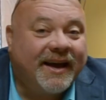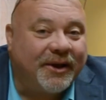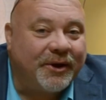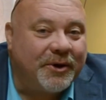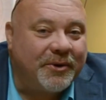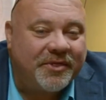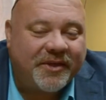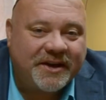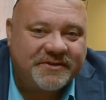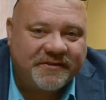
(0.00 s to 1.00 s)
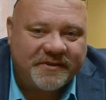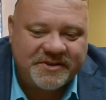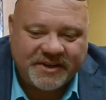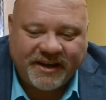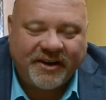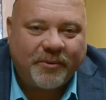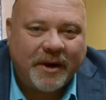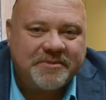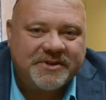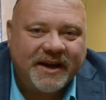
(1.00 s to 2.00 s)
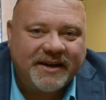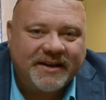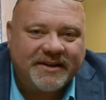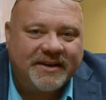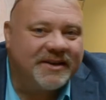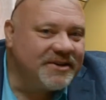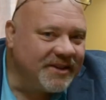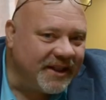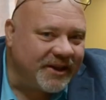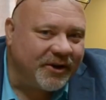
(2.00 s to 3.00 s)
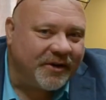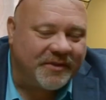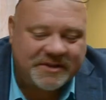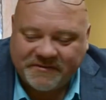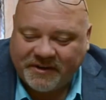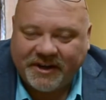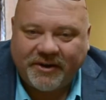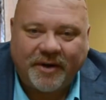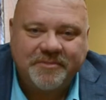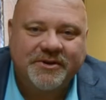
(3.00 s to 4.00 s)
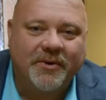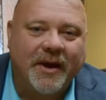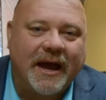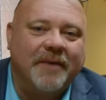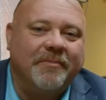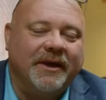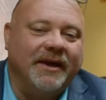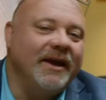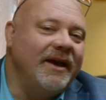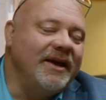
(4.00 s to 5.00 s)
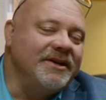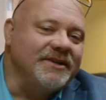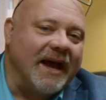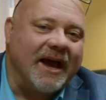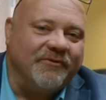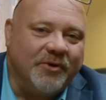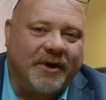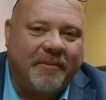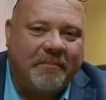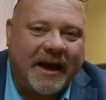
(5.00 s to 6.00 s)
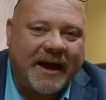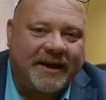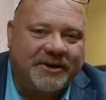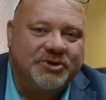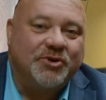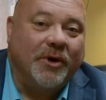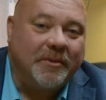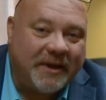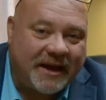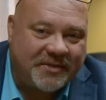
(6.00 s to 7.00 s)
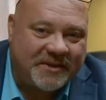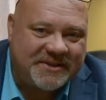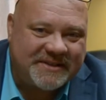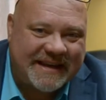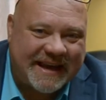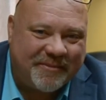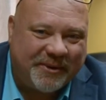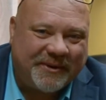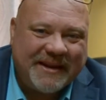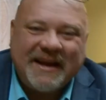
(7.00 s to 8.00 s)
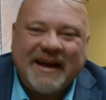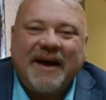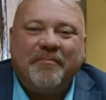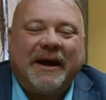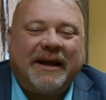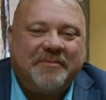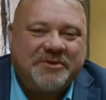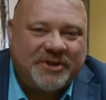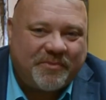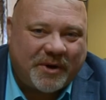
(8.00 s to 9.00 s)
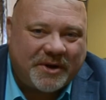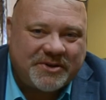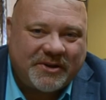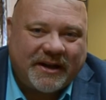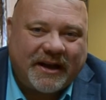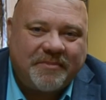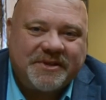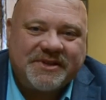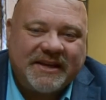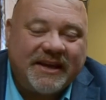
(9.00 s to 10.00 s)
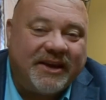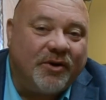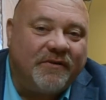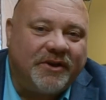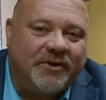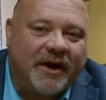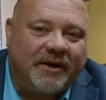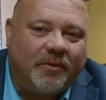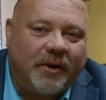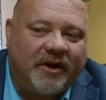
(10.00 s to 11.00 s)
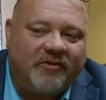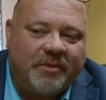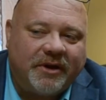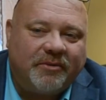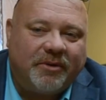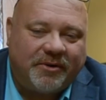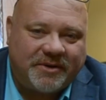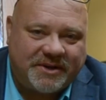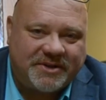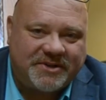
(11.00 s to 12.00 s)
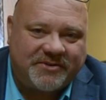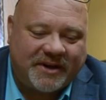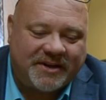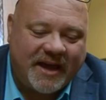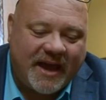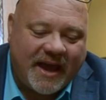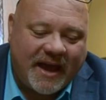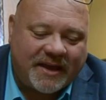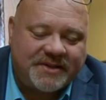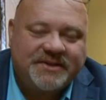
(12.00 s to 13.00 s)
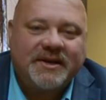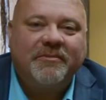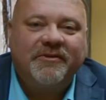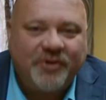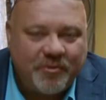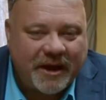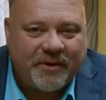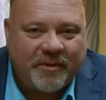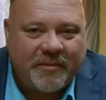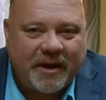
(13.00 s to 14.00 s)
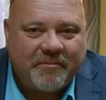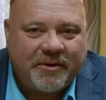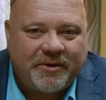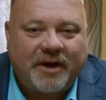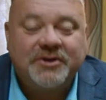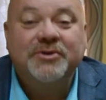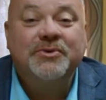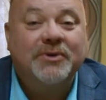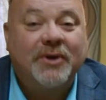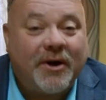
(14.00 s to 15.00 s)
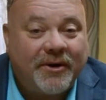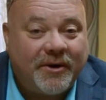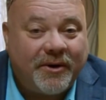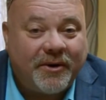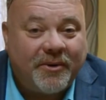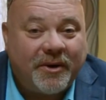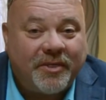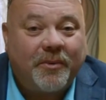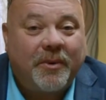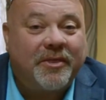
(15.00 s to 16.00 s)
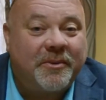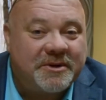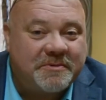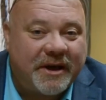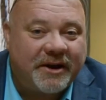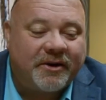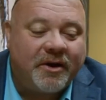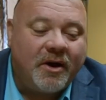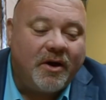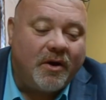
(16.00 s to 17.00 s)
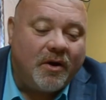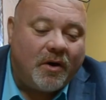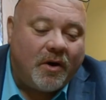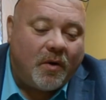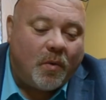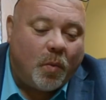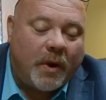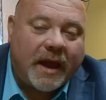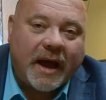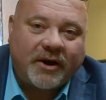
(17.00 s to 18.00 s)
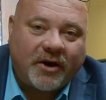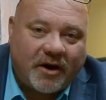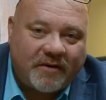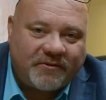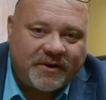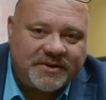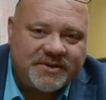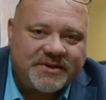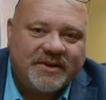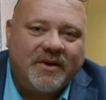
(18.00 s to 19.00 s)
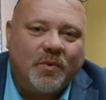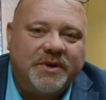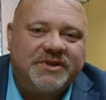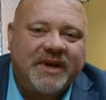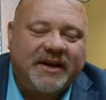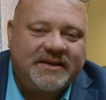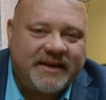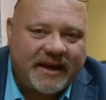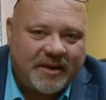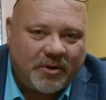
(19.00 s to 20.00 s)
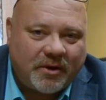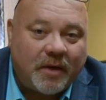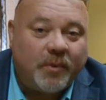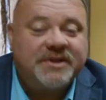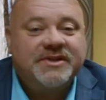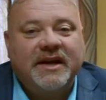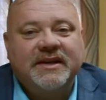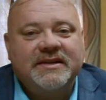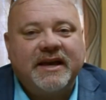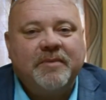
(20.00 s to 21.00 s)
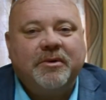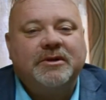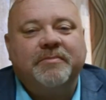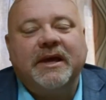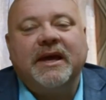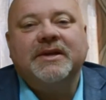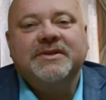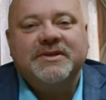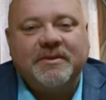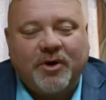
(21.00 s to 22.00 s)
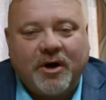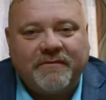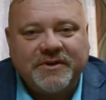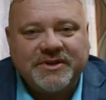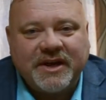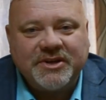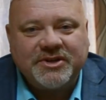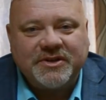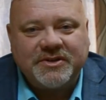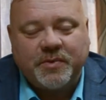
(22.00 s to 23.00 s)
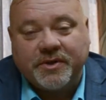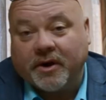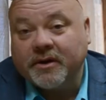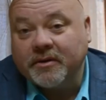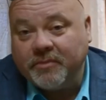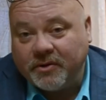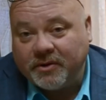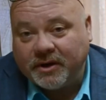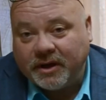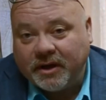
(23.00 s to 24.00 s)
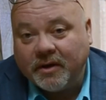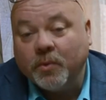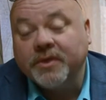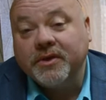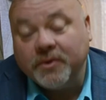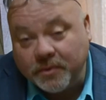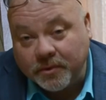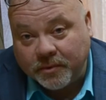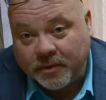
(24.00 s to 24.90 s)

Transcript: Hello, and thanks for visiting our website and clicking on this video. I'm so happy to have you come back and join me at this table. My name's Jim Russell and I'm the CEO of the United Way of Peterborough and District. And some of you may remember not too long ago when the weather was better, we had a conference. We set a table, and we set a table to begin some conversations with our community, with you,